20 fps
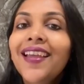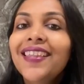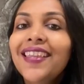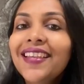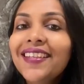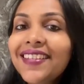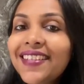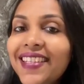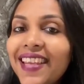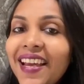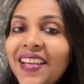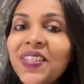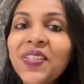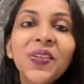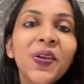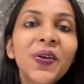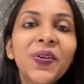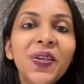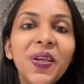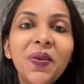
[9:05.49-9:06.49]
Then
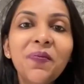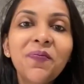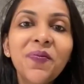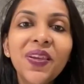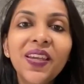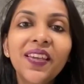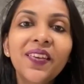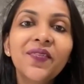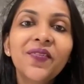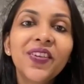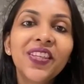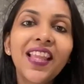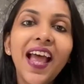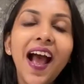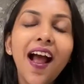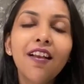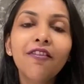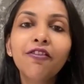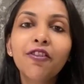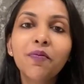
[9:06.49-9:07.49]
does your name begin with
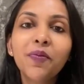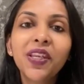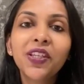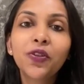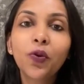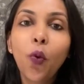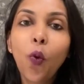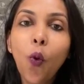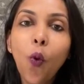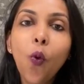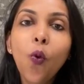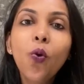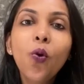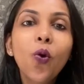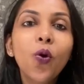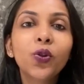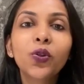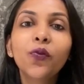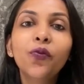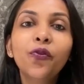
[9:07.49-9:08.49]
alphabet O,
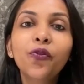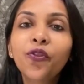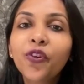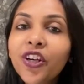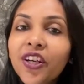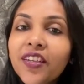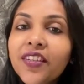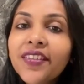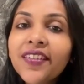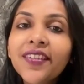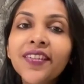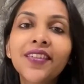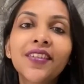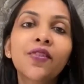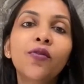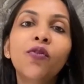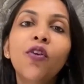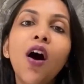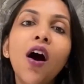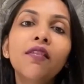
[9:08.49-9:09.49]
or the
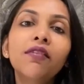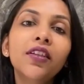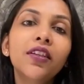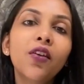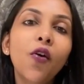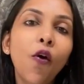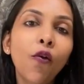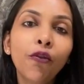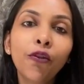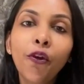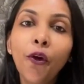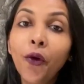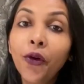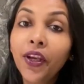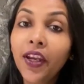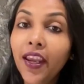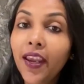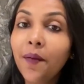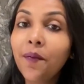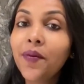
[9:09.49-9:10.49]
first vowel of your
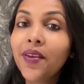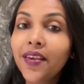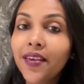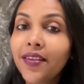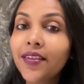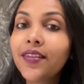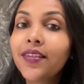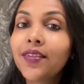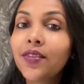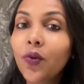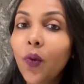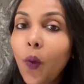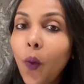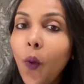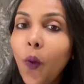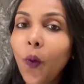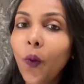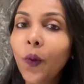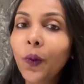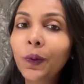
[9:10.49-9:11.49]
name is
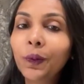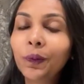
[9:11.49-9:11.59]
O?